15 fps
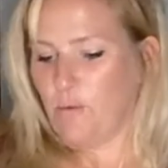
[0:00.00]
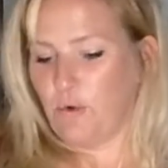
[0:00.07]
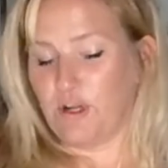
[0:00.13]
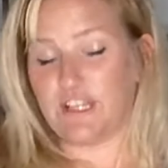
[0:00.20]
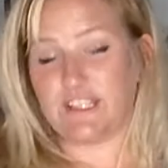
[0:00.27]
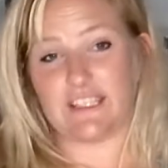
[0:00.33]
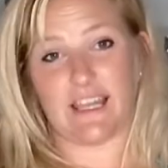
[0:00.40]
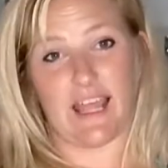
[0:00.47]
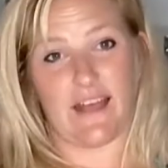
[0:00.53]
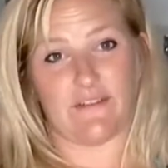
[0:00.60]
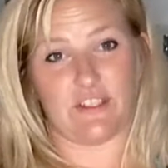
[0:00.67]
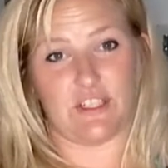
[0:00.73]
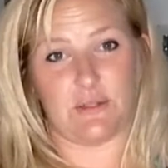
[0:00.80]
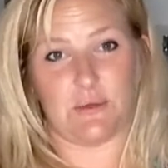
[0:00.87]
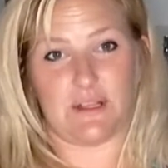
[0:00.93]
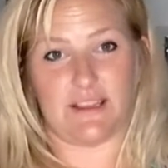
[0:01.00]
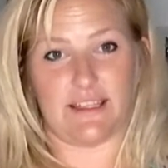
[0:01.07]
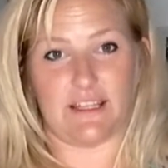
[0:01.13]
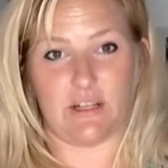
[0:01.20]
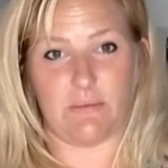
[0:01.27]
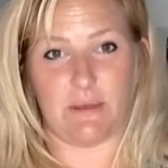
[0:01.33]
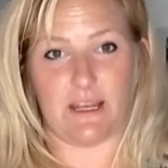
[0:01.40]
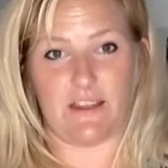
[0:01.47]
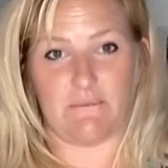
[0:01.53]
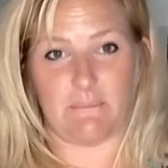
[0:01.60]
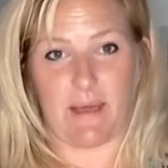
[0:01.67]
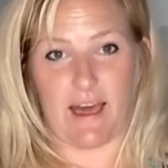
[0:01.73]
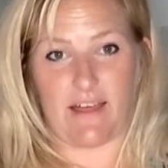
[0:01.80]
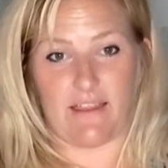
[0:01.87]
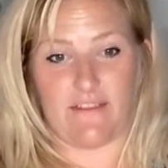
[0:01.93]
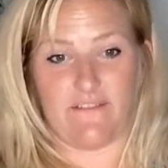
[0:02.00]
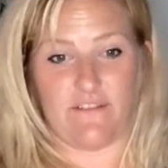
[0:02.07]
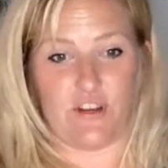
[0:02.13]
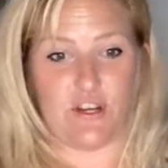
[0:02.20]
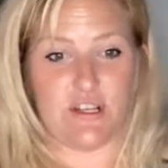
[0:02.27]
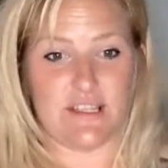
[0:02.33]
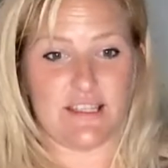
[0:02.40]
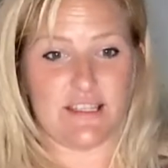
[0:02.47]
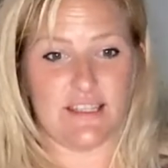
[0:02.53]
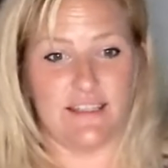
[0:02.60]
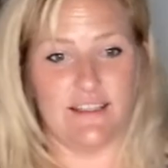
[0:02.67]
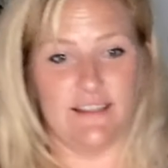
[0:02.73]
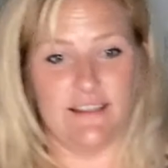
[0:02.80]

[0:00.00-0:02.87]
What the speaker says: We're just going to have to do a little bit of math first.